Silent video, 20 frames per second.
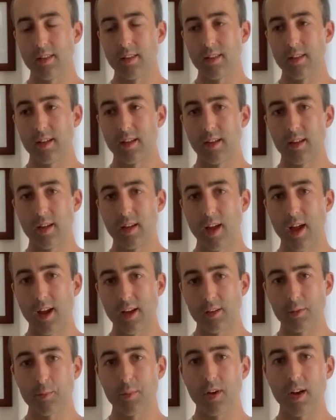the
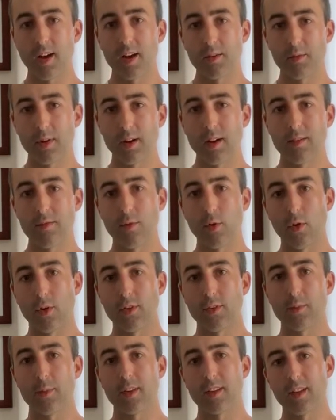X-ply
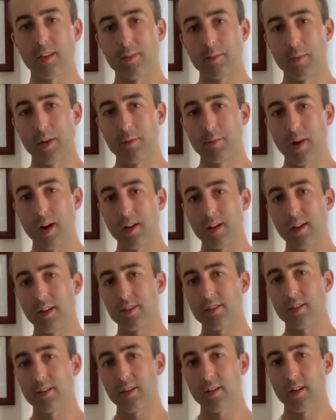reinforcement that's made of
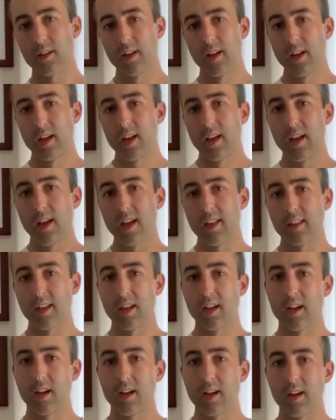polyester, and then
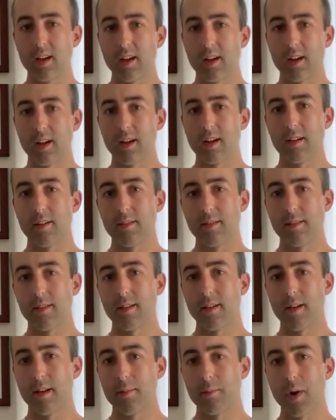a
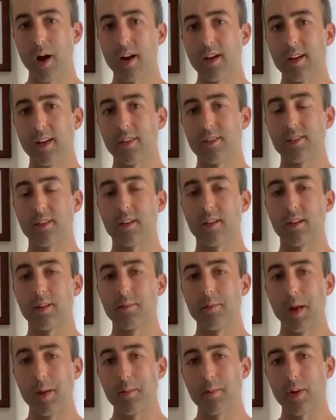polyester
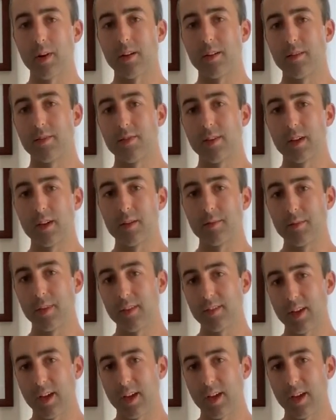membrane film that's